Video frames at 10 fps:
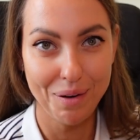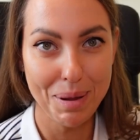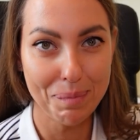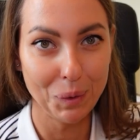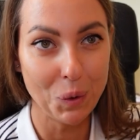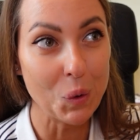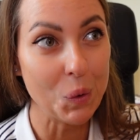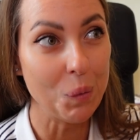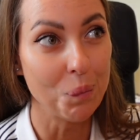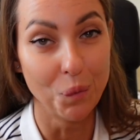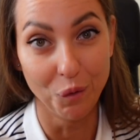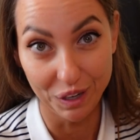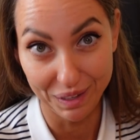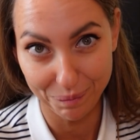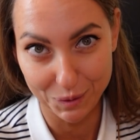for people who
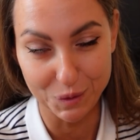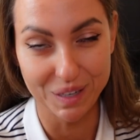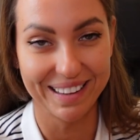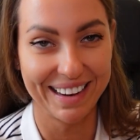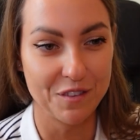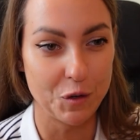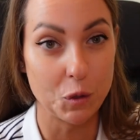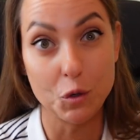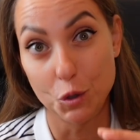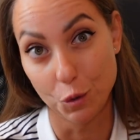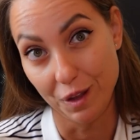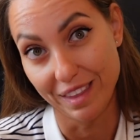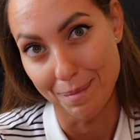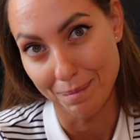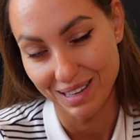moving to another country to join
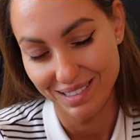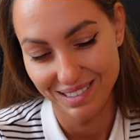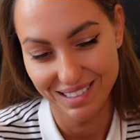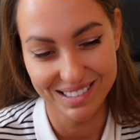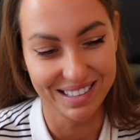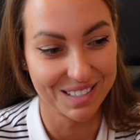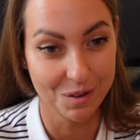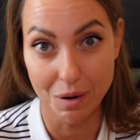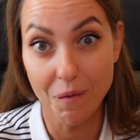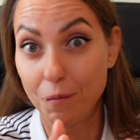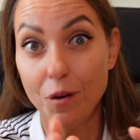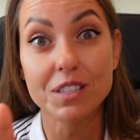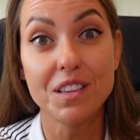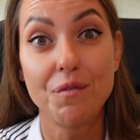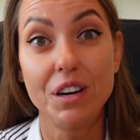their partners, that's gonna
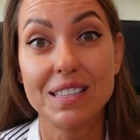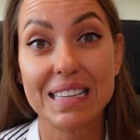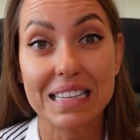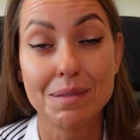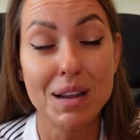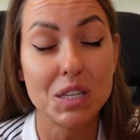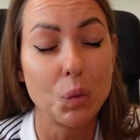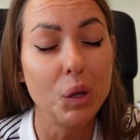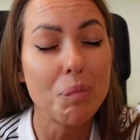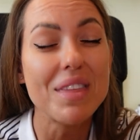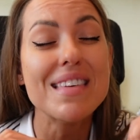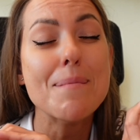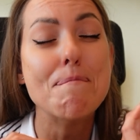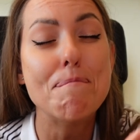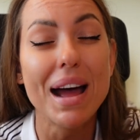first three, six months will be the
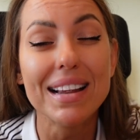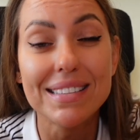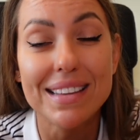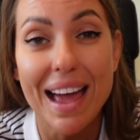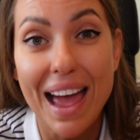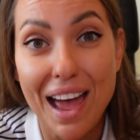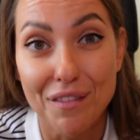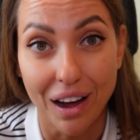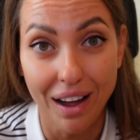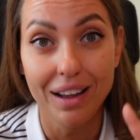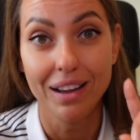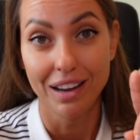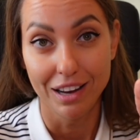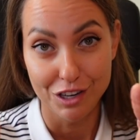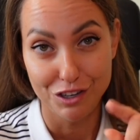best ever
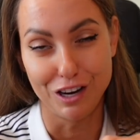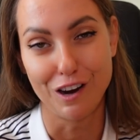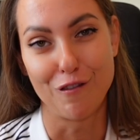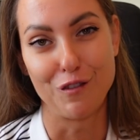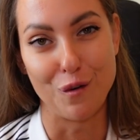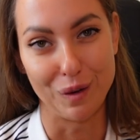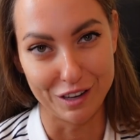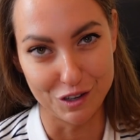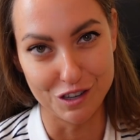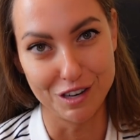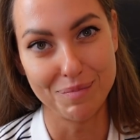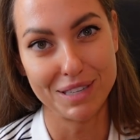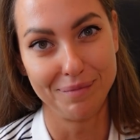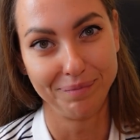check of your relationships.